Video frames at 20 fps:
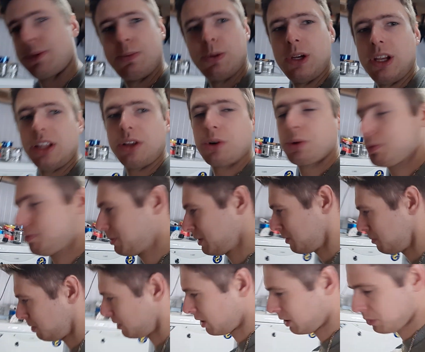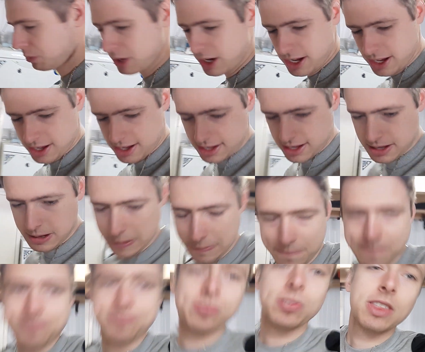put it away.
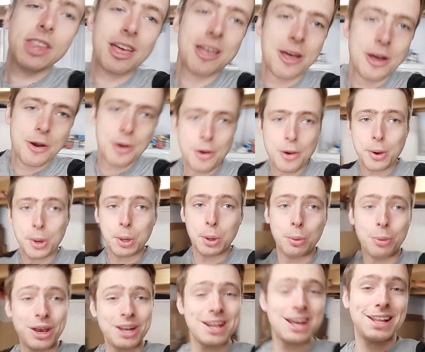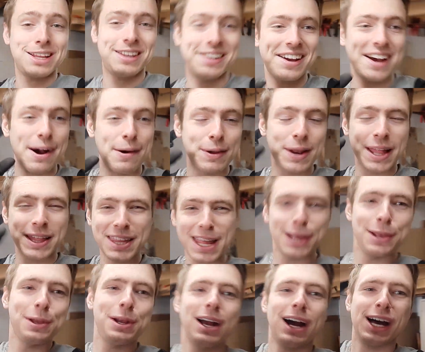With that, I want to
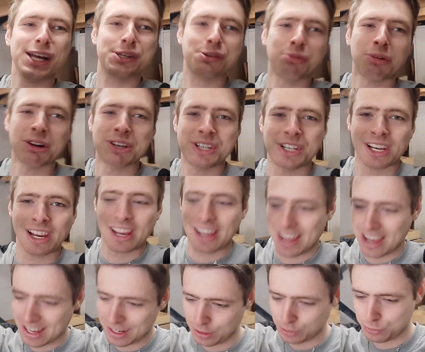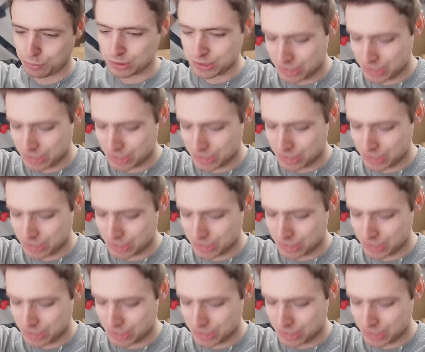thank you guys for watching again. It was